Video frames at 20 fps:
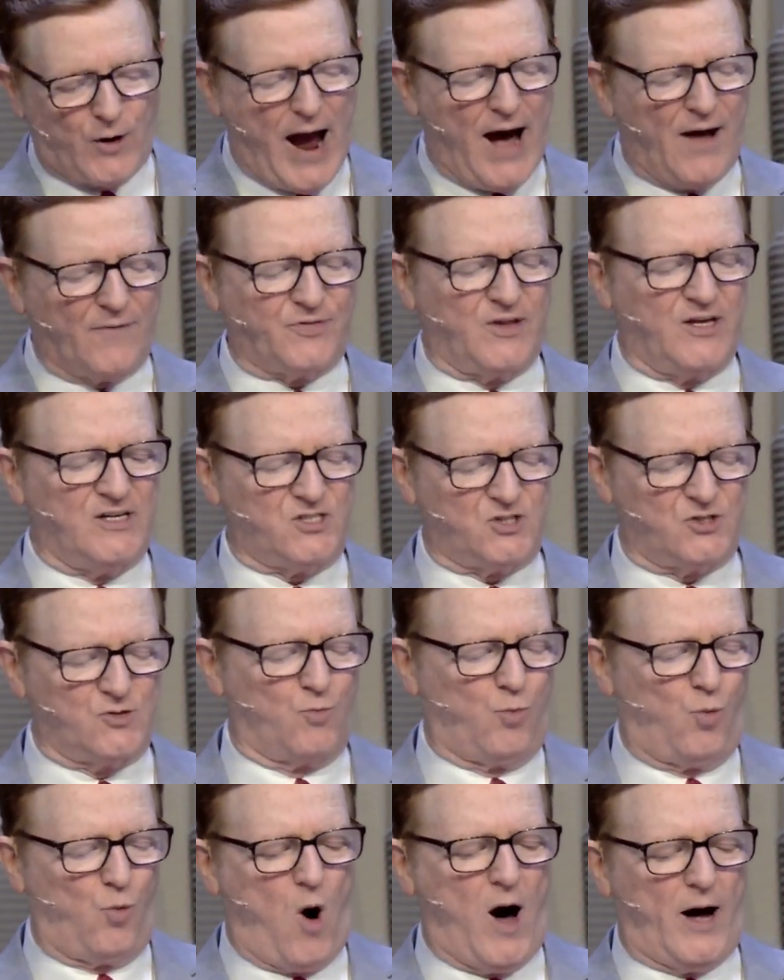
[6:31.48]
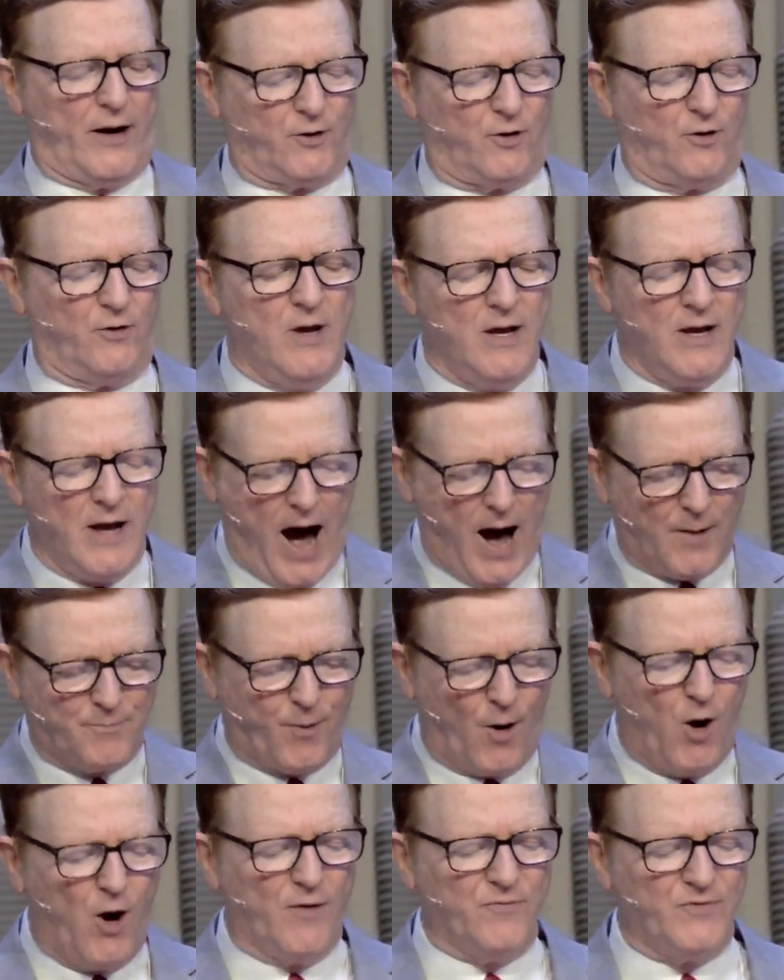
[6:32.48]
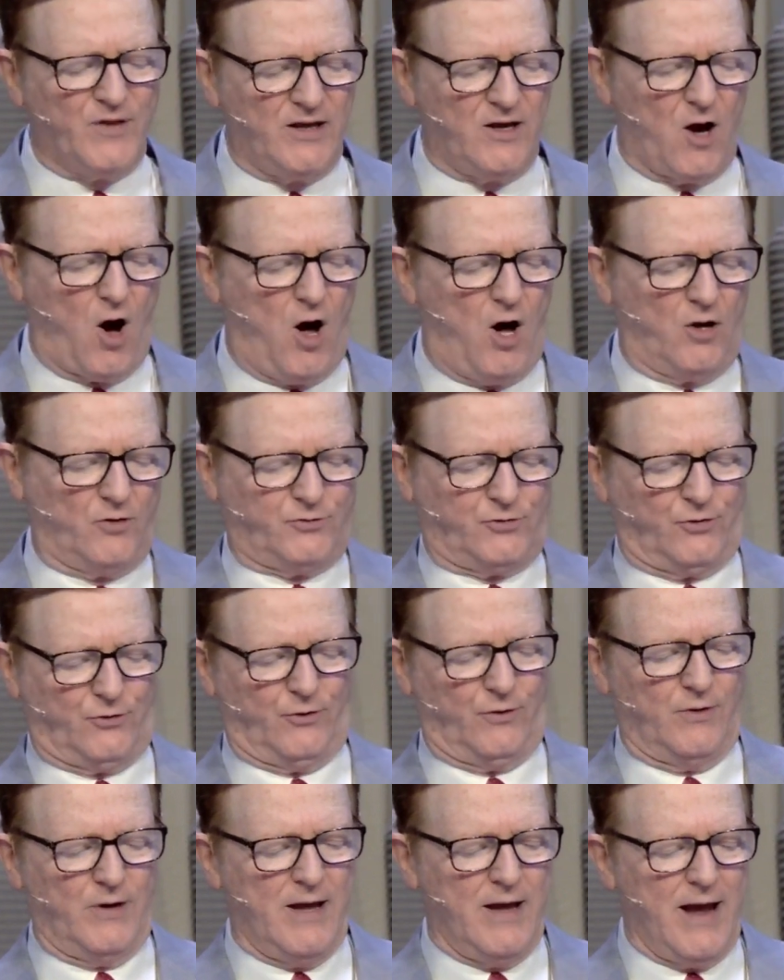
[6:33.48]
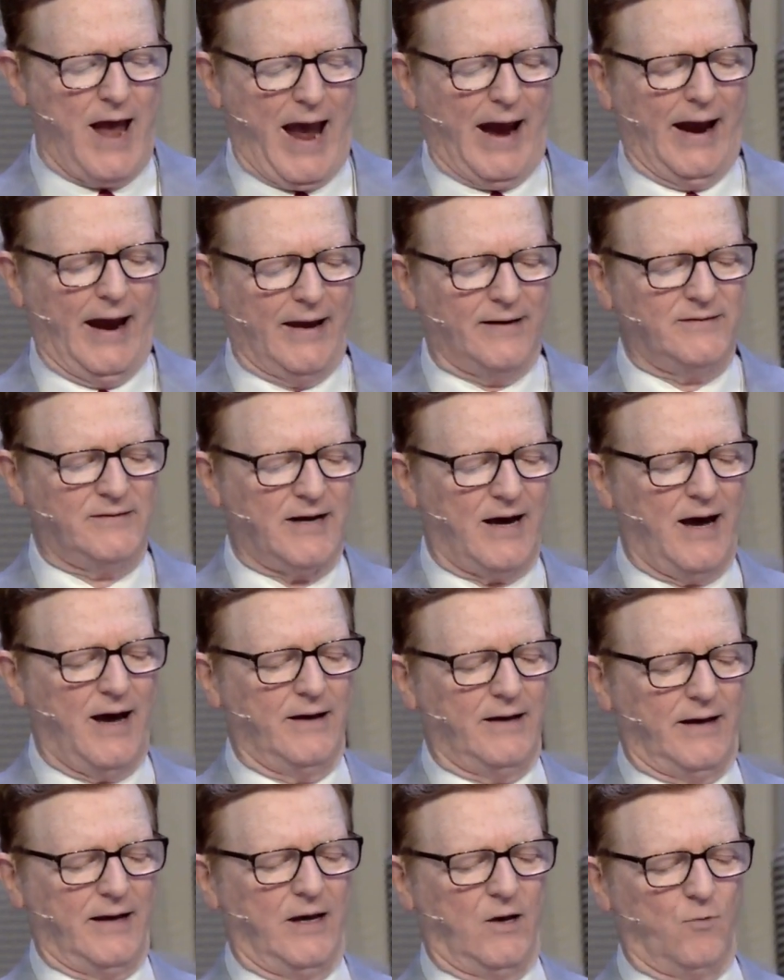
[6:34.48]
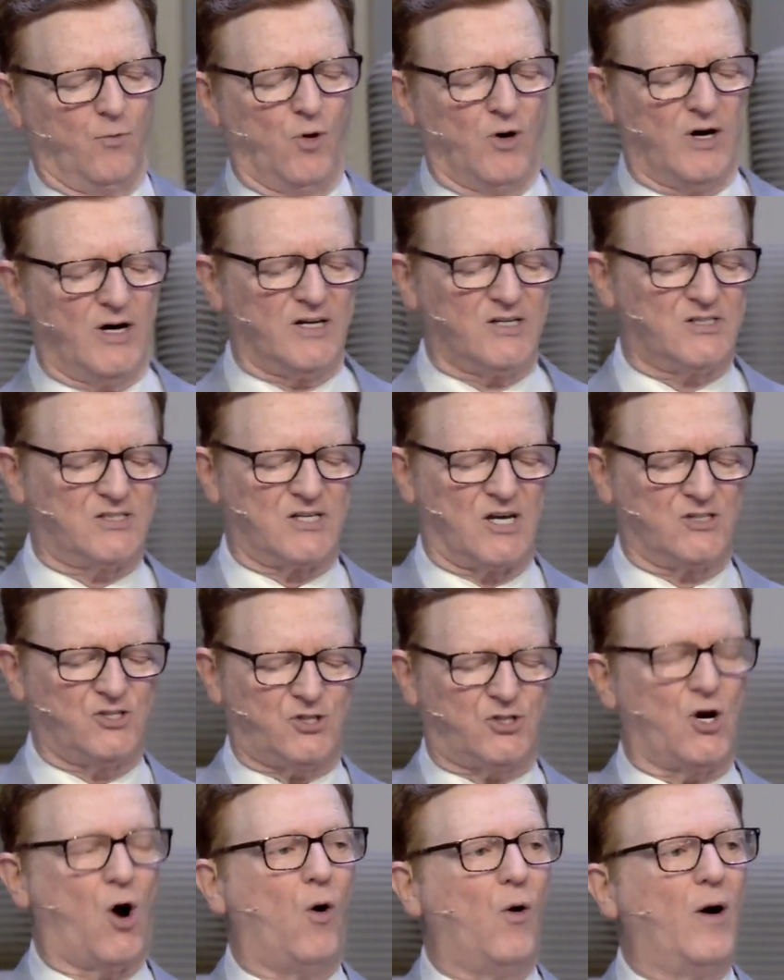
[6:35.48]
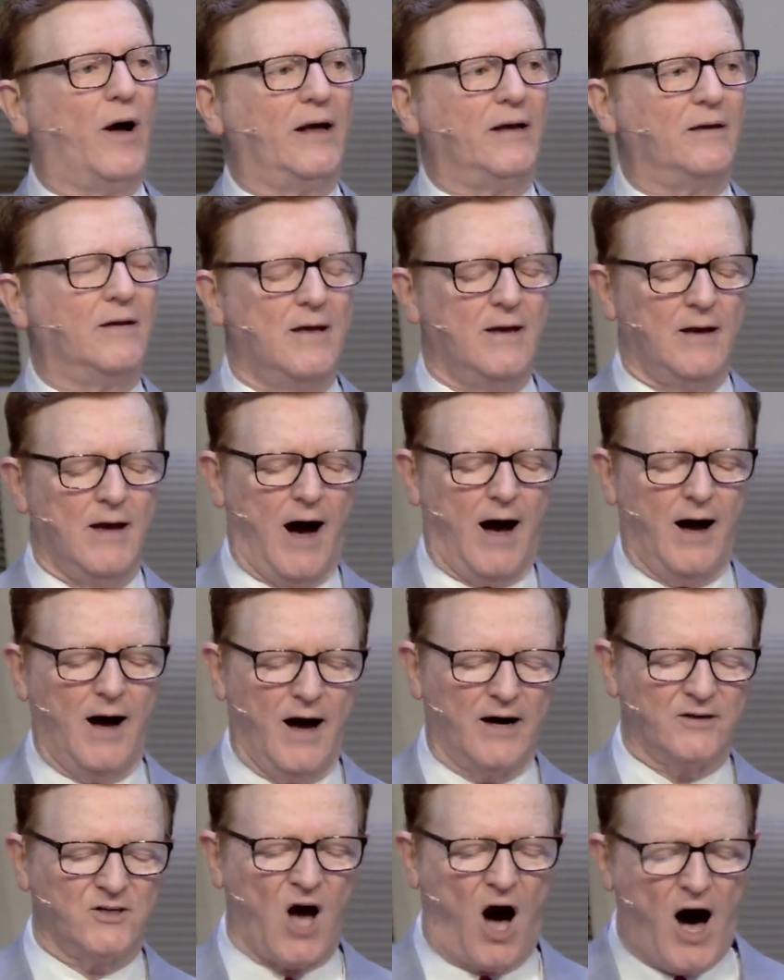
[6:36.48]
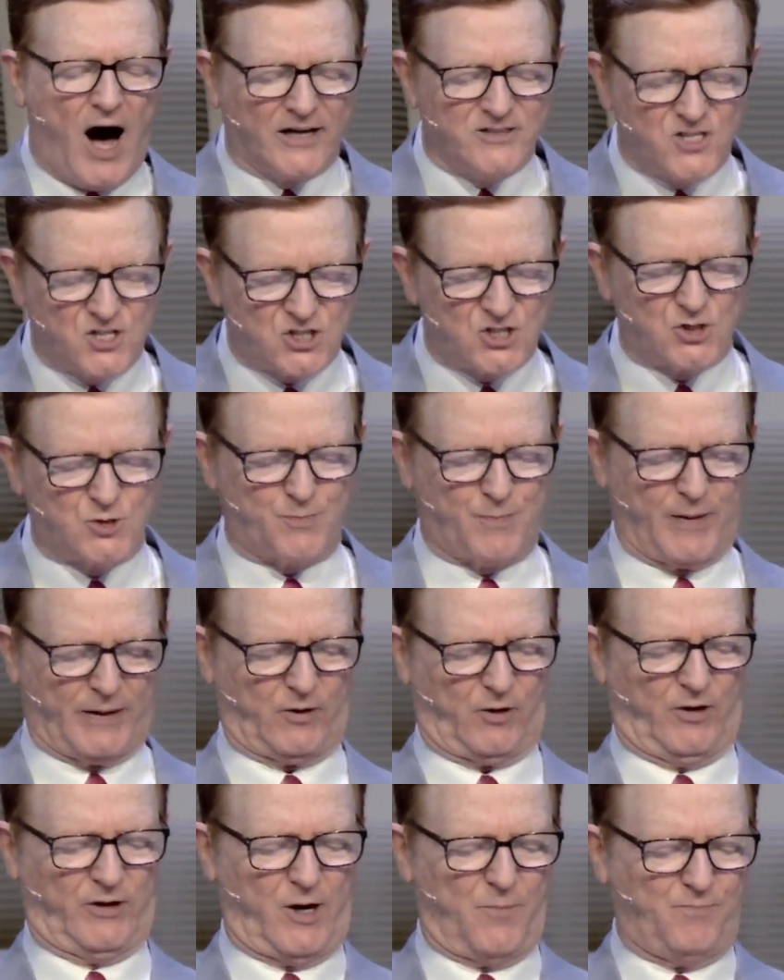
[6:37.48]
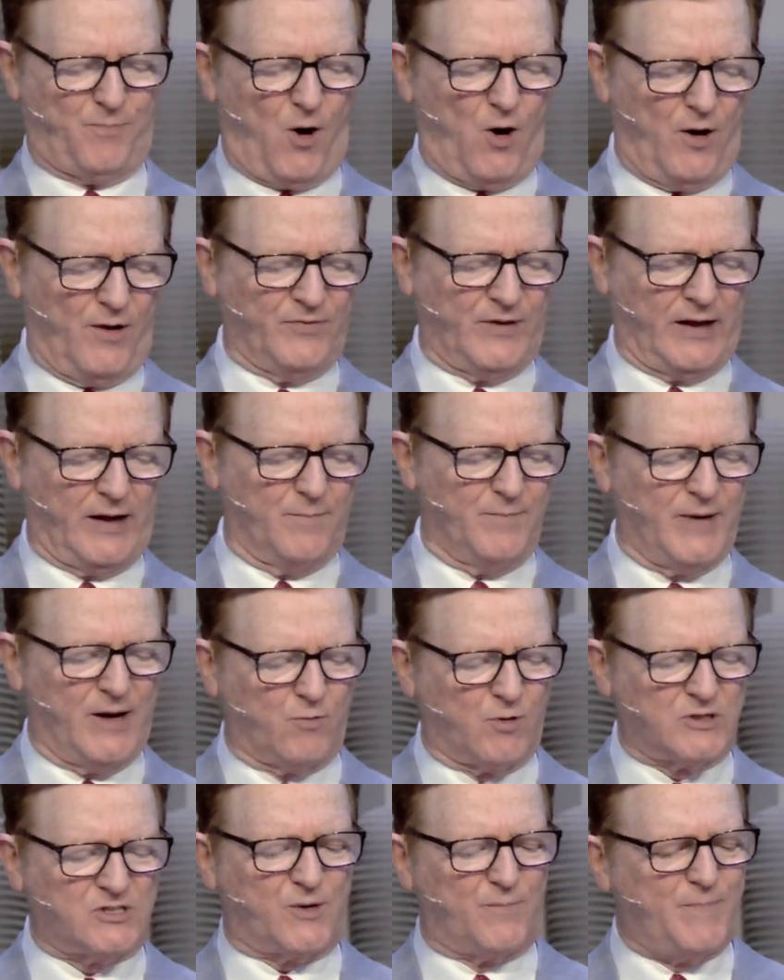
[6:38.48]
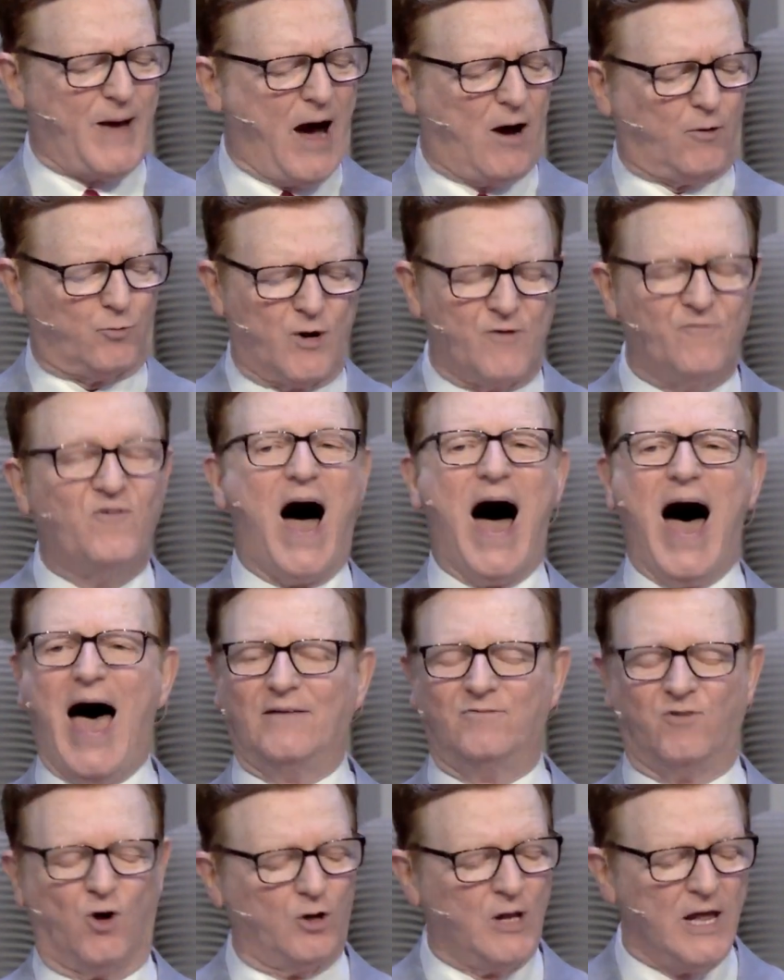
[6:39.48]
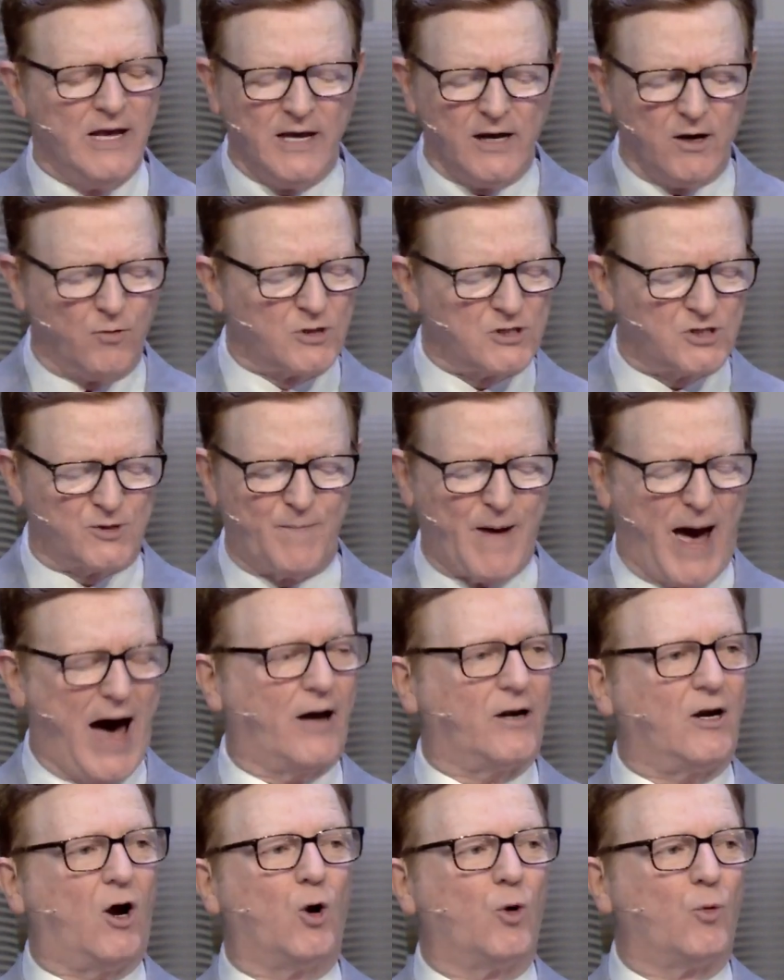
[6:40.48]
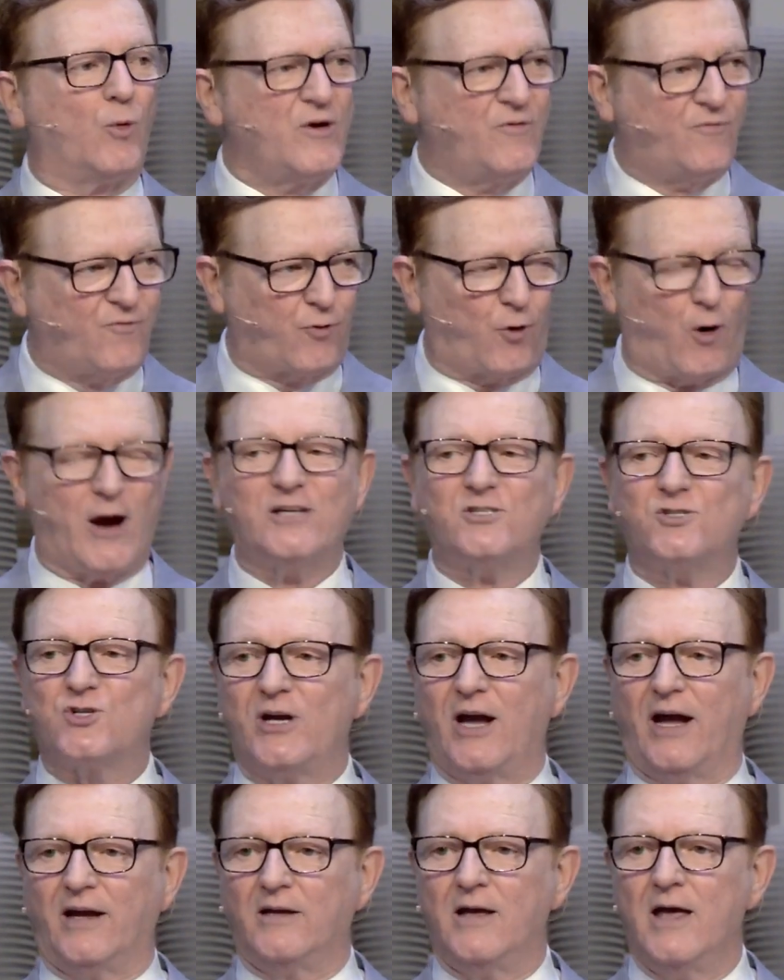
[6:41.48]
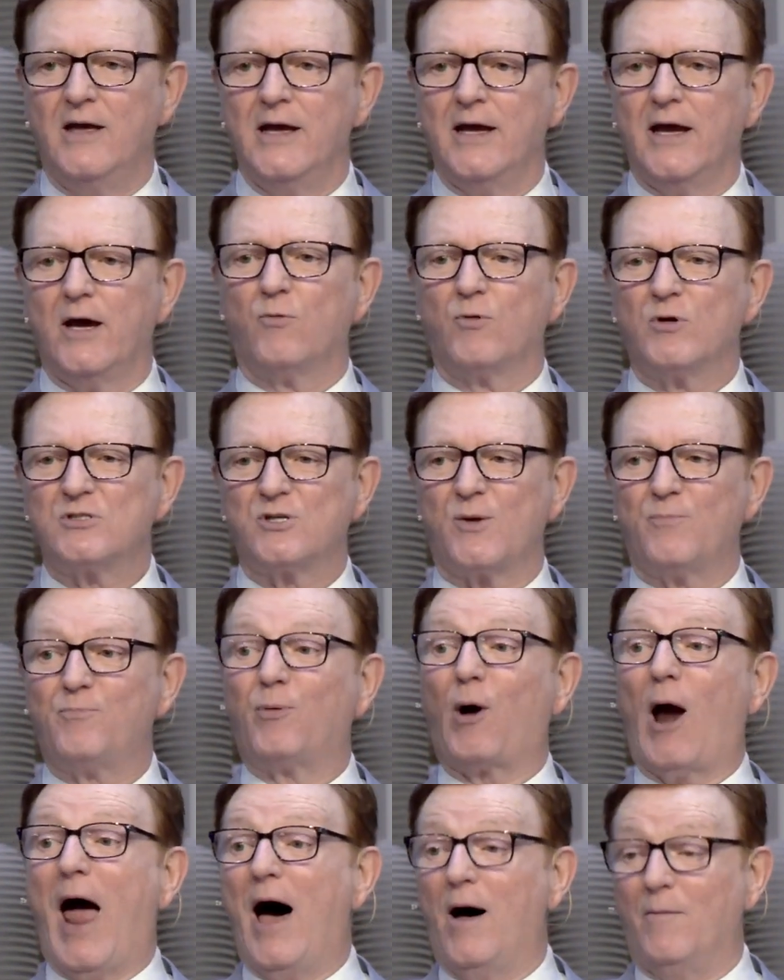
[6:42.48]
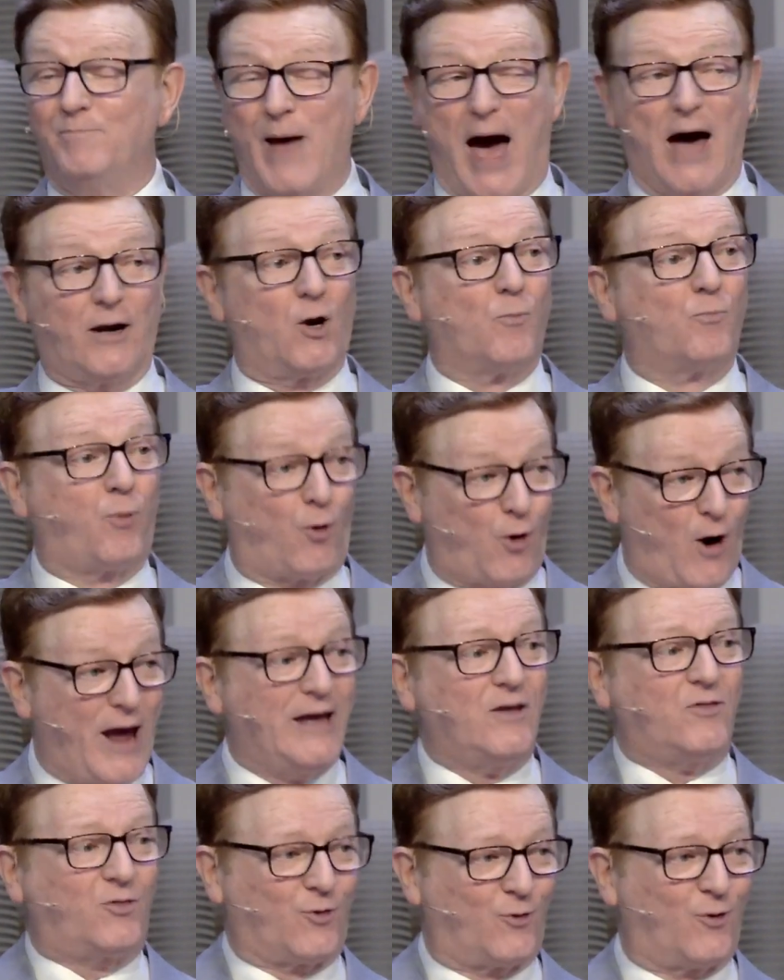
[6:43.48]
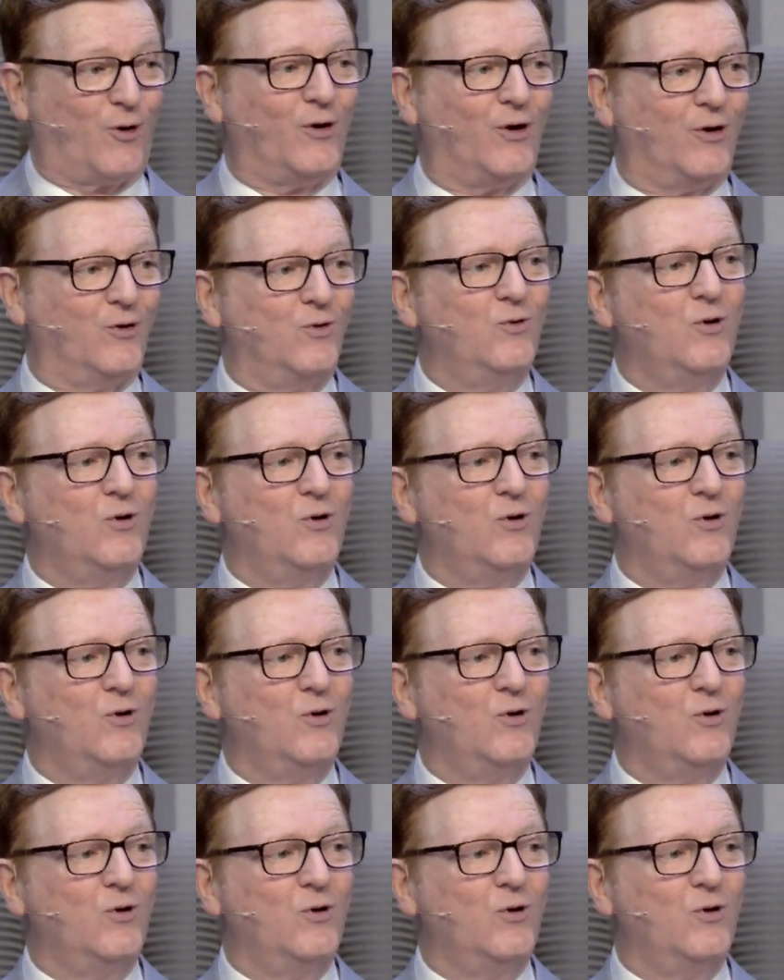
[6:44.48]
this water upon the altar, and it was showing God's Spirit upon them. It was about revival. It was about a refreshing. It was about a breakthrough.